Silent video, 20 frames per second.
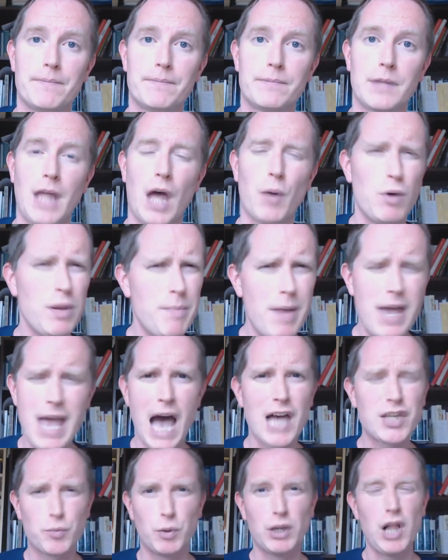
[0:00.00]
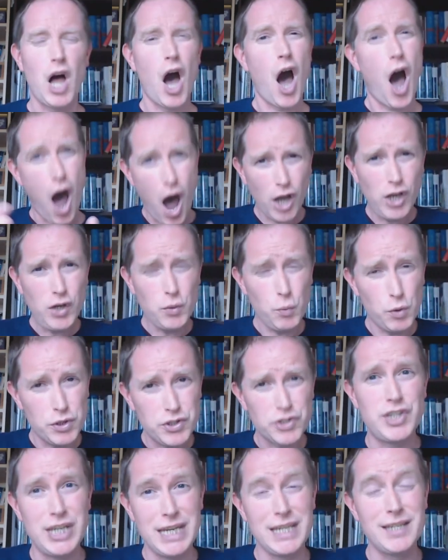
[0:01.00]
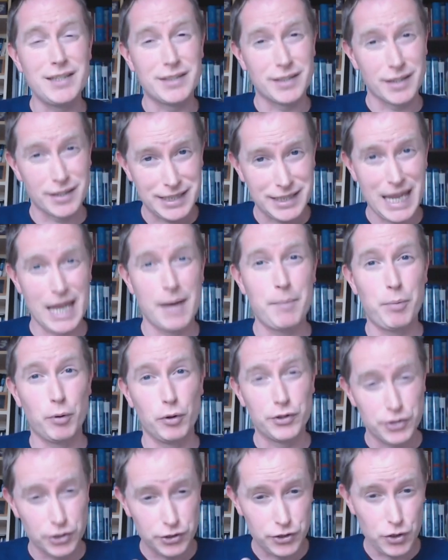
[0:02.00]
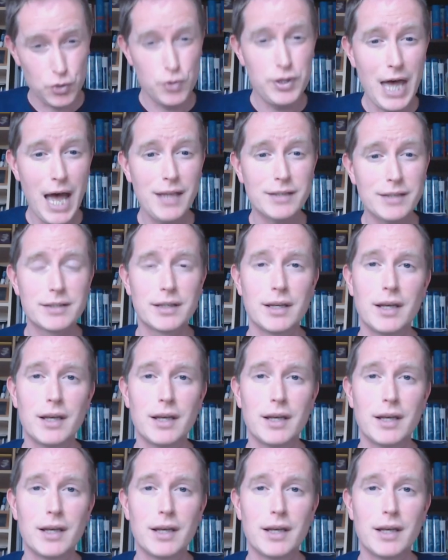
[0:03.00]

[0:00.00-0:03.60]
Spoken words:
And we may ask, well, how was Jesus able to do that?